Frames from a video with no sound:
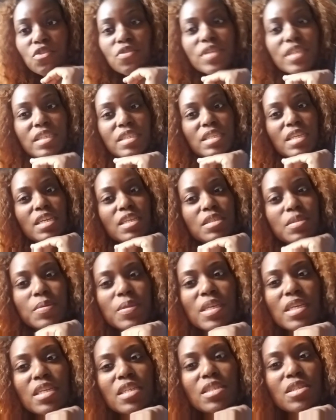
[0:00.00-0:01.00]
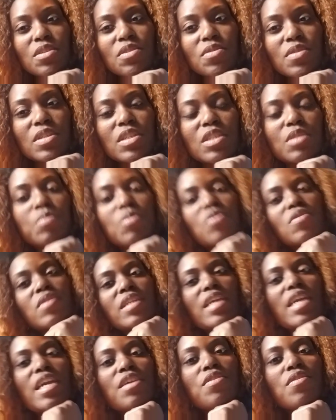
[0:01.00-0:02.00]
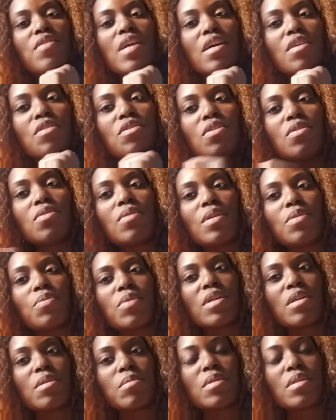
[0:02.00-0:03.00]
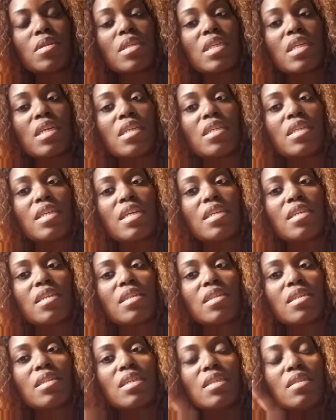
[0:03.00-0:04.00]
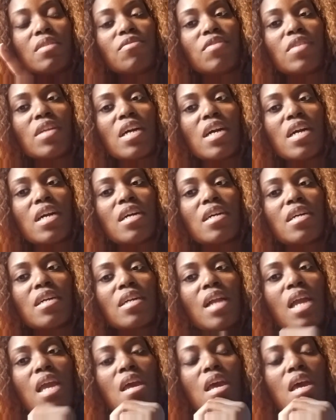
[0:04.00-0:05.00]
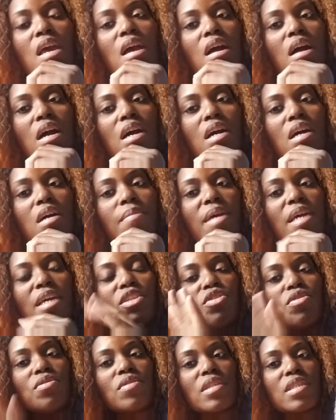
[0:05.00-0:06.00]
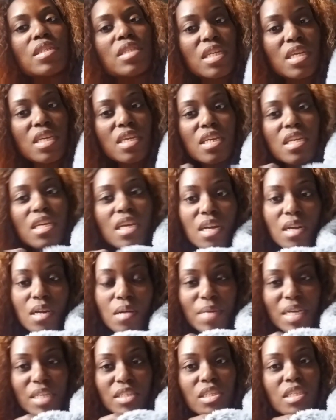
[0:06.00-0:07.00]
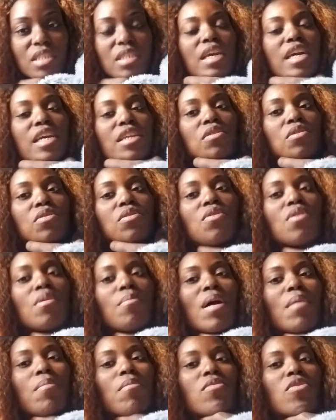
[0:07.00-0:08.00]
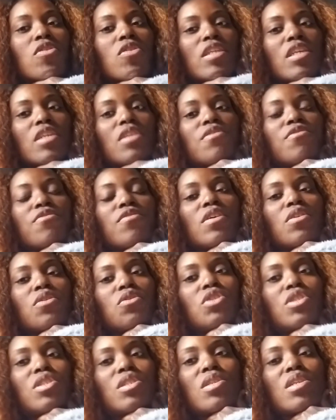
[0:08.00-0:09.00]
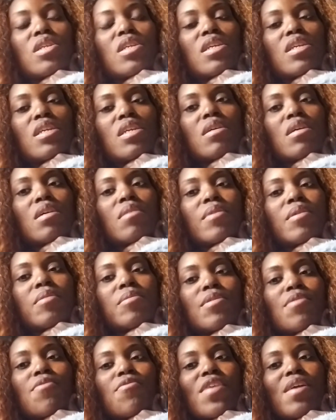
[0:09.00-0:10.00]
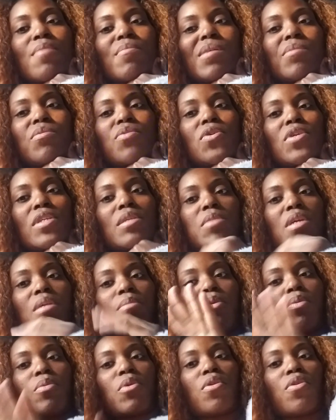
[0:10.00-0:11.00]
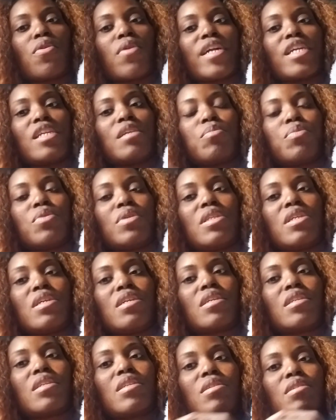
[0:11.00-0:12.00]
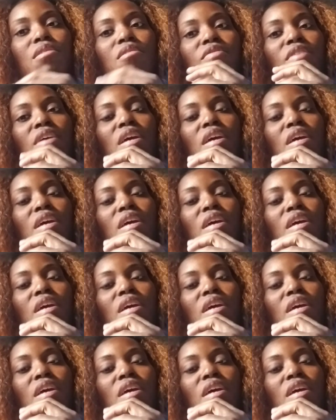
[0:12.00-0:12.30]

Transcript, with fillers: queens and his kings doing this morning how you all doing welcome to another day and another vlog um, as you can see um, i just got through doing my morning devotion um, oh, so far my morning been great and productive